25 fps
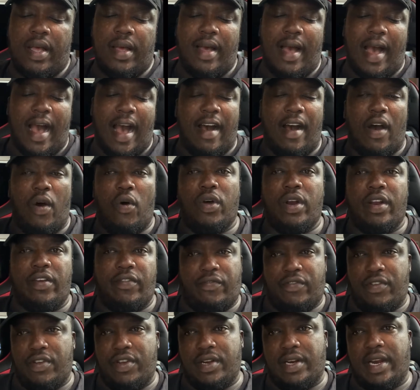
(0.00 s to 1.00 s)
I own a
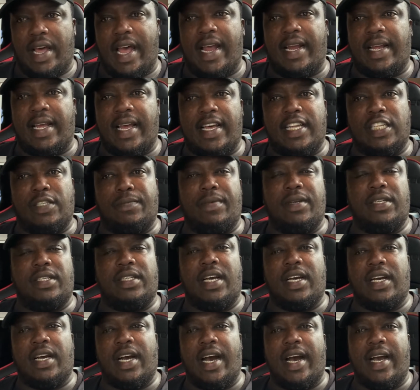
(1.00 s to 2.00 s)
few Nike SB
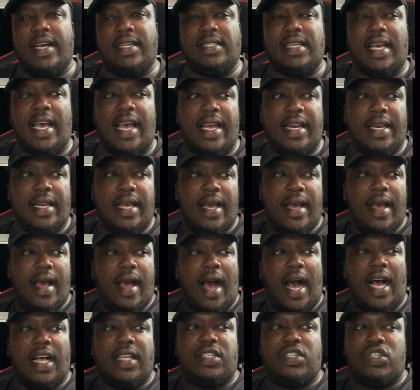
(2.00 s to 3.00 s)
Dunk Highs, and
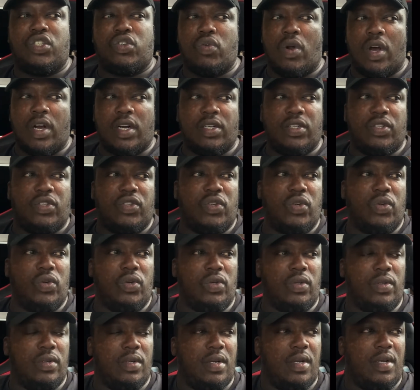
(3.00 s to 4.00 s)
I struggle
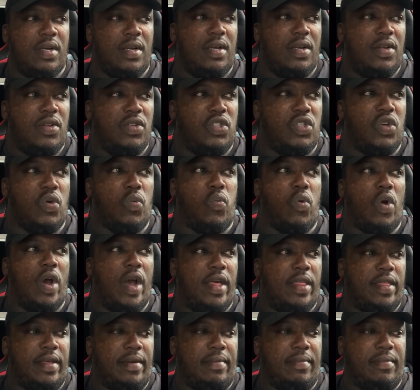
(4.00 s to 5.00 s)
to
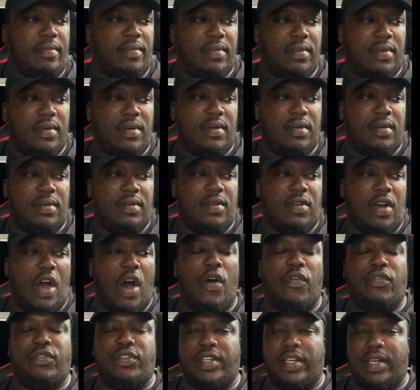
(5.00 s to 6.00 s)
wear them
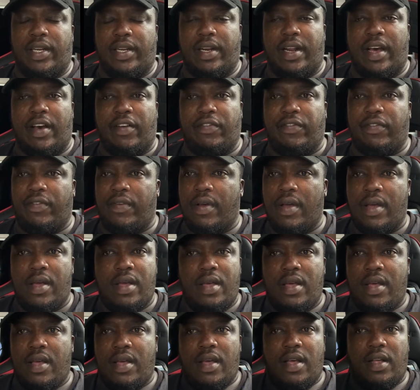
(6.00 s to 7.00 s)
often enough.
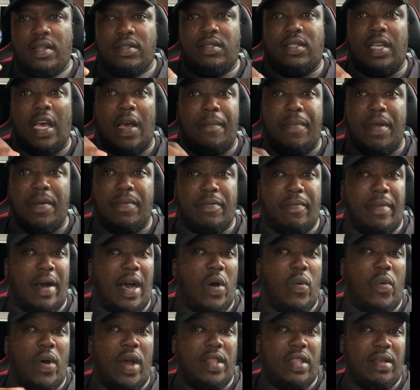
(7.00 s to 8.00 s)
Certain people might
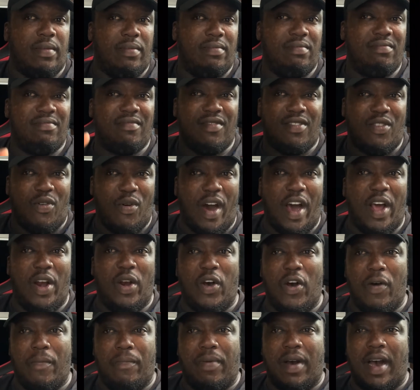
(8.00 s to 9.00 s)
wear them quite a
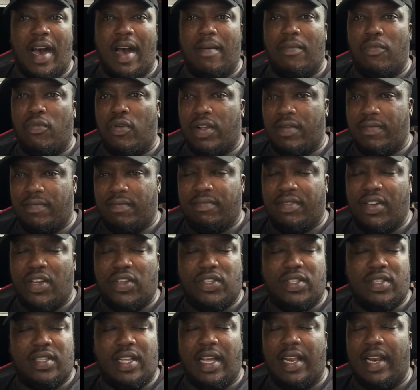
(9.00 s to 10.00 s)
lot, but I'm one
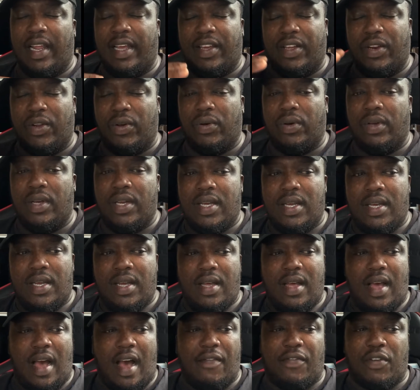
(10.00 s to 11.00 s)
person that, like, you know,
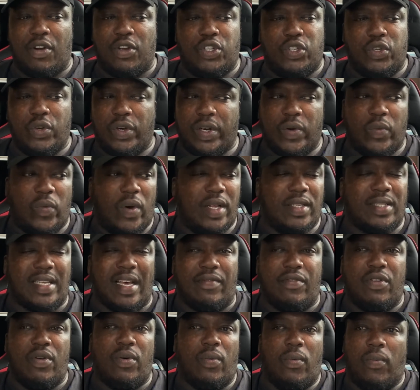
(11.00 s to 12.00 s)
I've got Jordan 1s
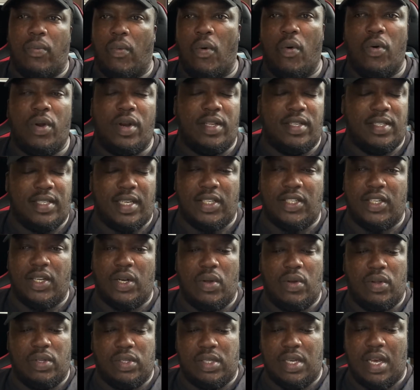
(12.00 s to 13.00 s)
I've not worn in such a
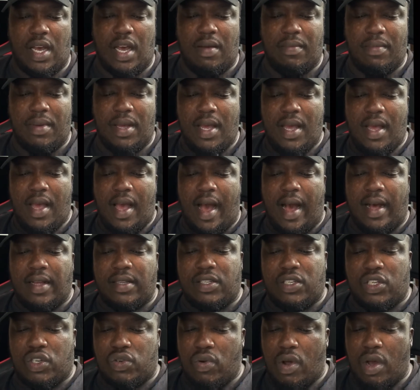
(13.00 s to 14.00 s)
long time. I
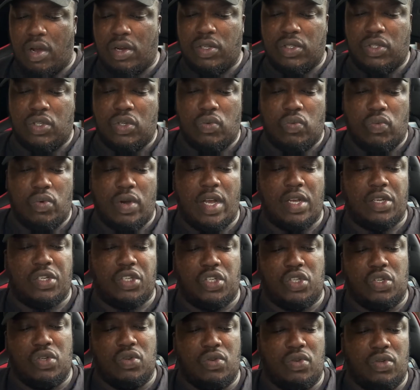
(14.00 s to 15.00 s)
struggle to wear
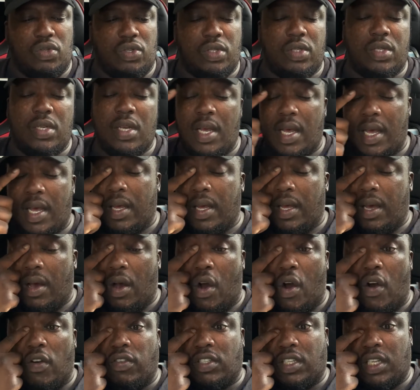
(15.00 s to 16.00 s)
shoes
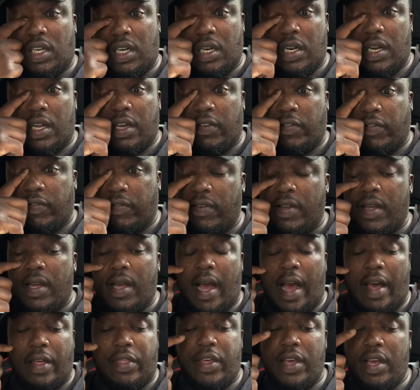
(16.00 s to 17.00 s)
often enough.
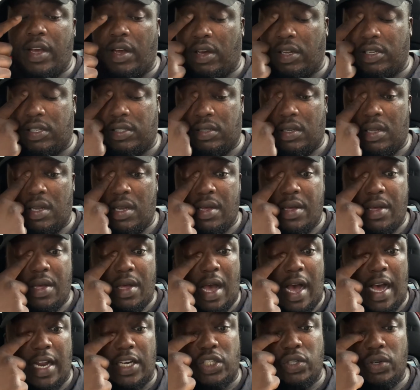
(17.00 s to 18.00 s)
I think because
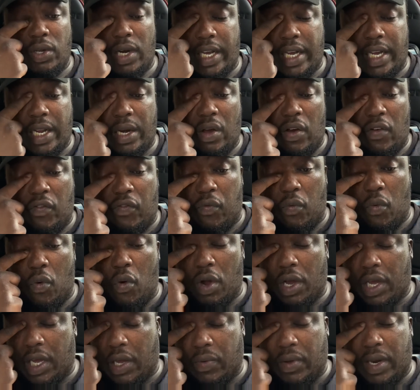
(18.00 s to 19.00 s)
I do like a lot of
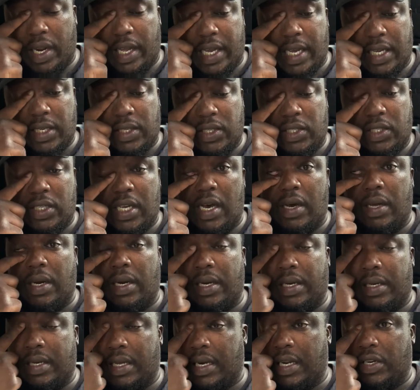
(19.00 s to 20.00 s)
walking when I get to
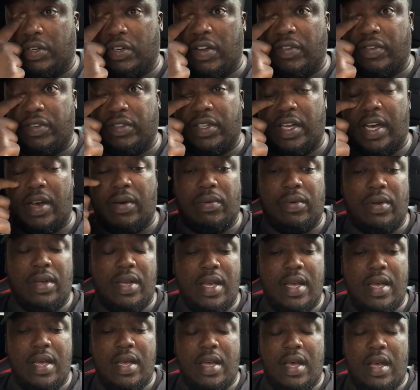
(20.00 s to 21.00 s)
town and I drive to town.
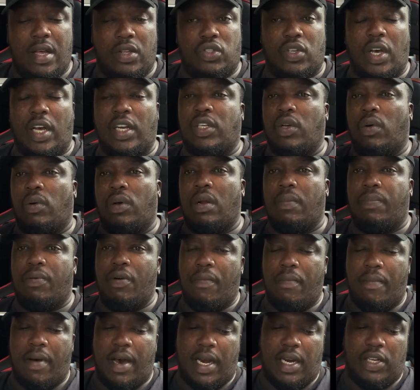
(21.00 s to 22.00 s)
So I don't want to
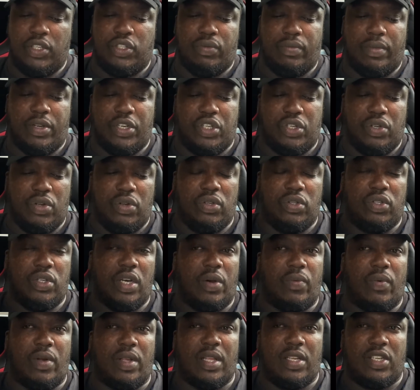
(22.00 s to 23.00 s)
put mileage on my shoes. So
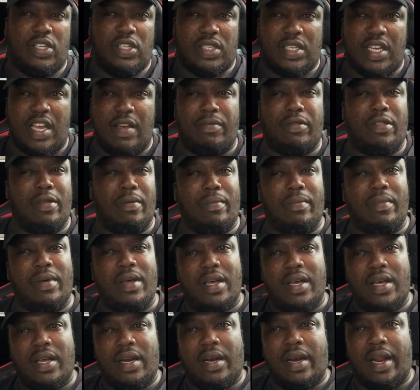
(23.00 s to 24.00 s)
I'd rather just keep them
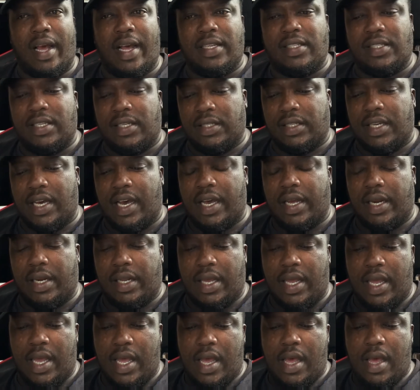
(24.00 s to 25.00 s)
nice and
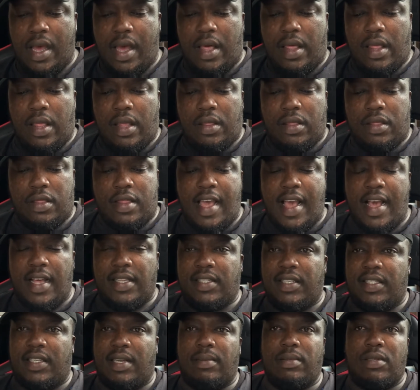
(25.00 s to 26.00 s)
tidy. These,
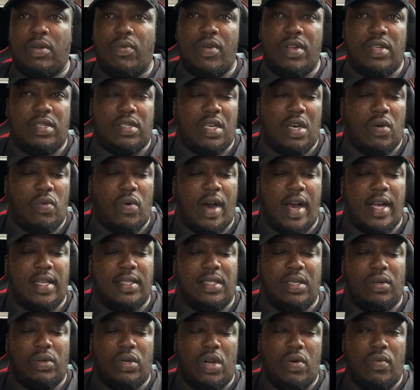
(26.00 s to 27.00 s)
in terms of resale-wise,
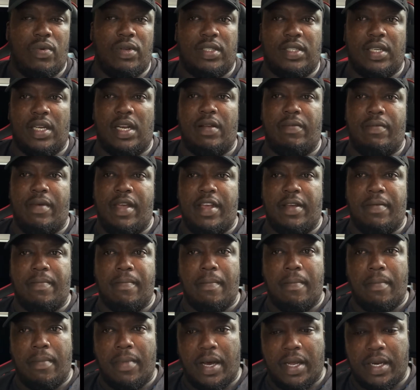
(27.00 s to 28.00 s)
they will not resell and make
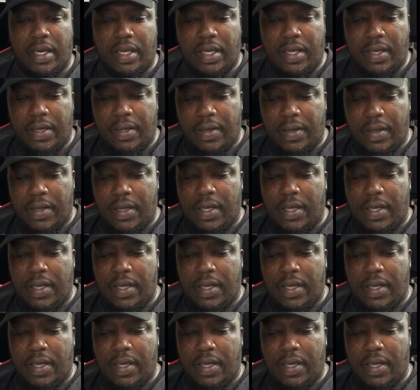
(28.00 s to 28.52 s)
money.